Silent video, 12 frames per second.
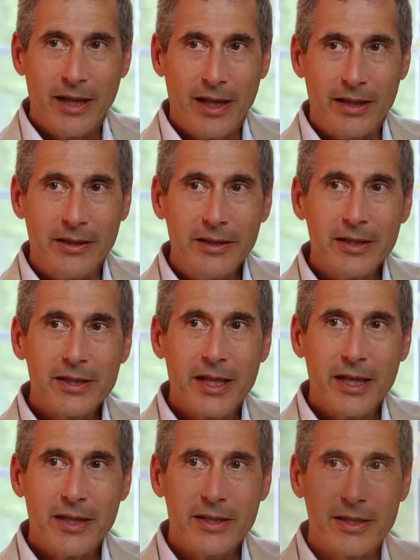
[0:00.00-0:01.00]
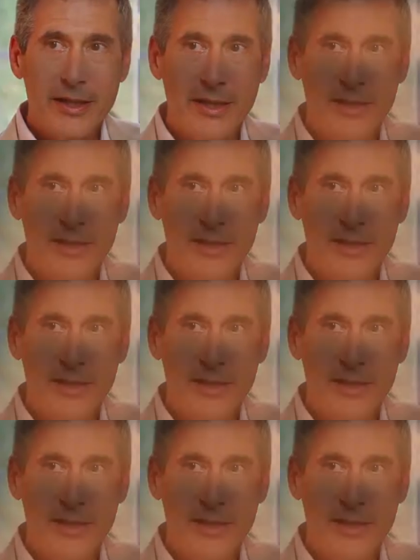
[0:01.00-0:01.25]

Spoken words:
And in this case,